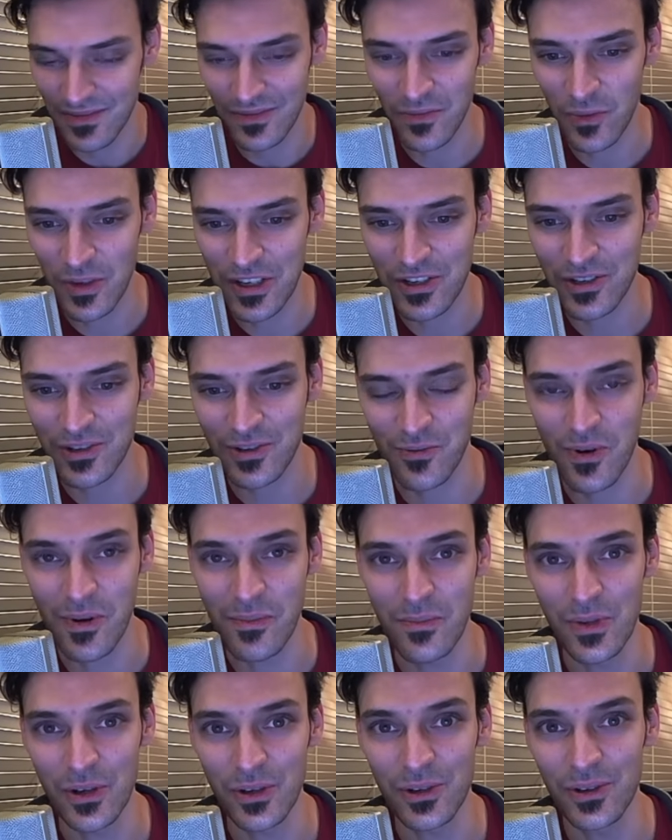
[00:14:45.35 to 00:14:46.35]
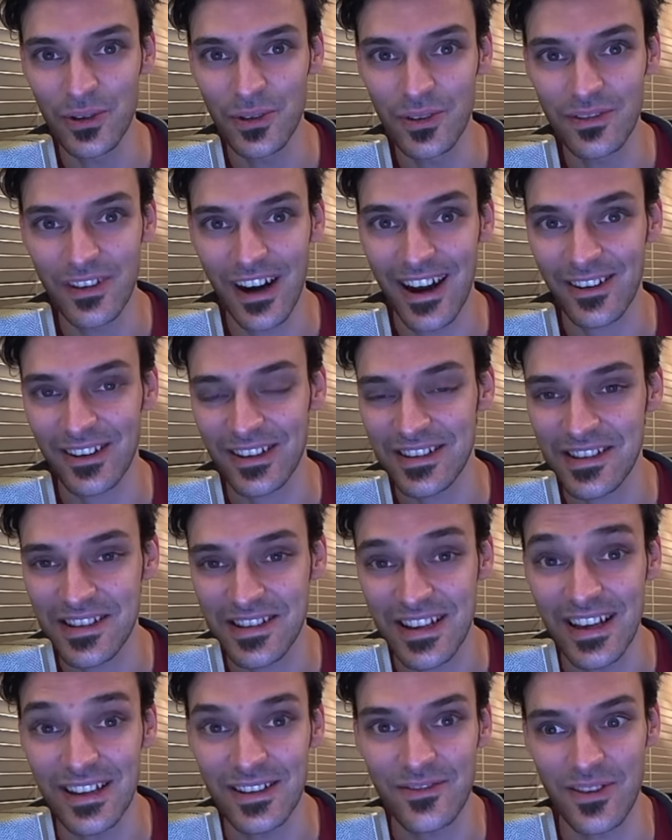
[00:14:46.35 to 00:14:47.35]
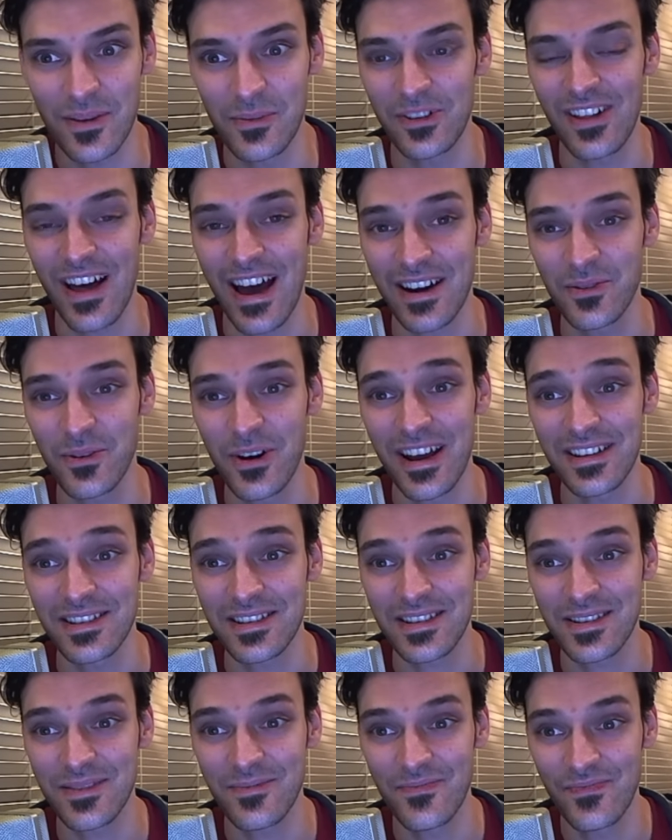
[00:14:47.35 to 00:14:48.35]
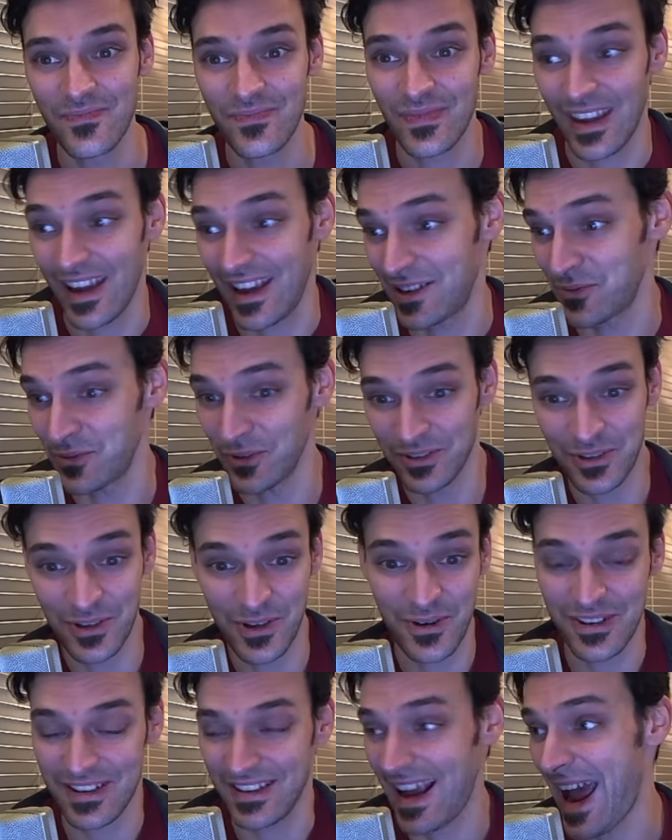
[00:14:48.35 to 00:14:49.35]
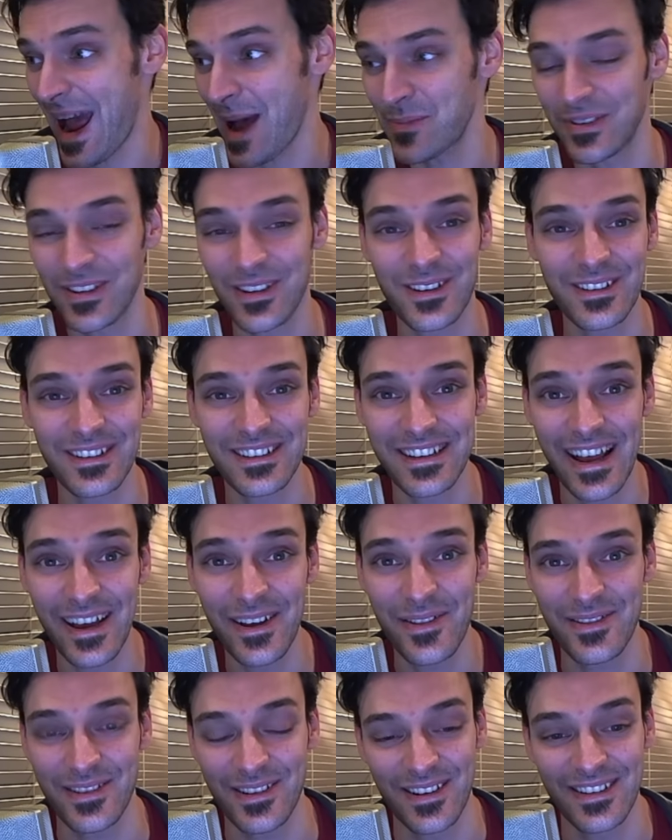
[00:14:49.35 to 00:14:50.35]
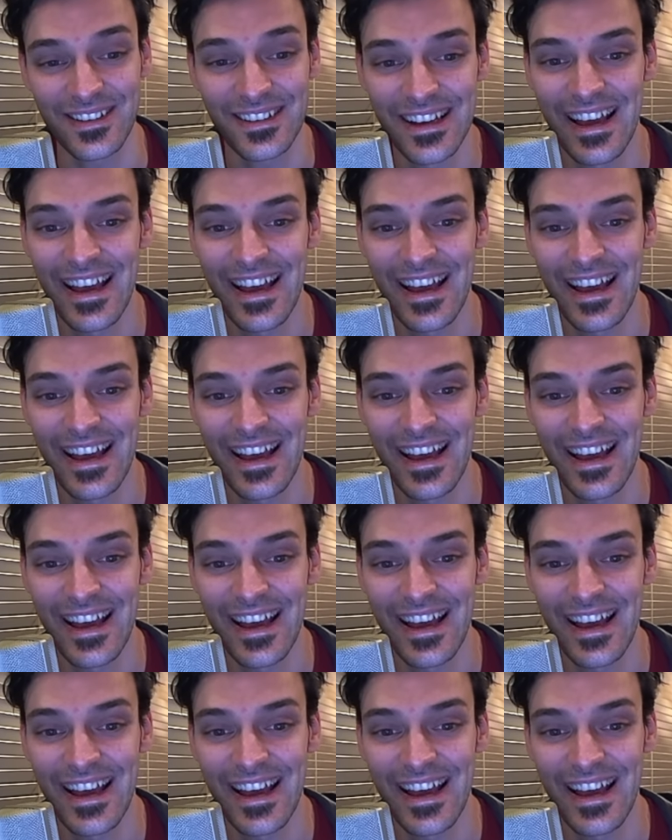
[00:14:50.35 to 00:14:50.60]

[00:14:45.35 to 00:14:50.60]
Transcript: we just remove our consent from a lot of ways. And we'll do it happier and healthier.